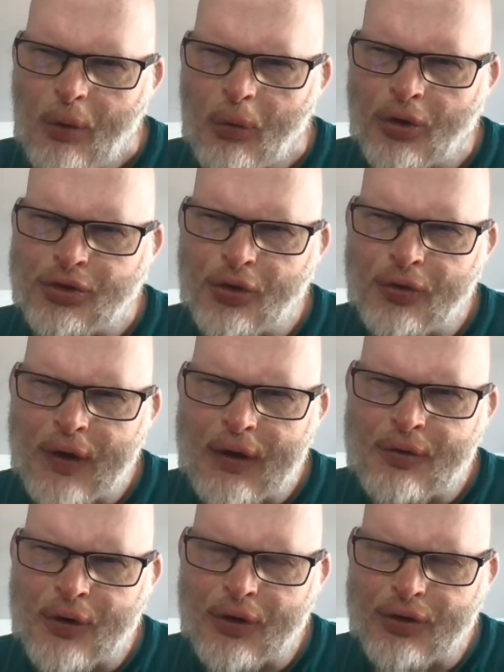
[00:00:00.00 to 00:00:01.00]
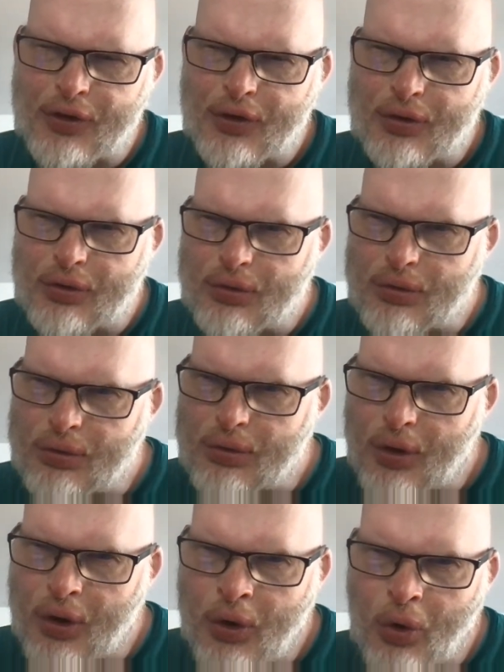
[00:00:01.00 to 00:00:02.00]
What's your favorite
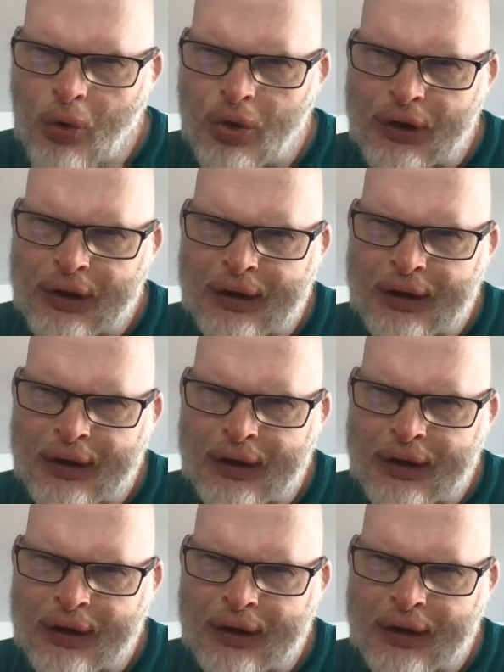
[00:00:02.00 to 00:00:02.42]
Northern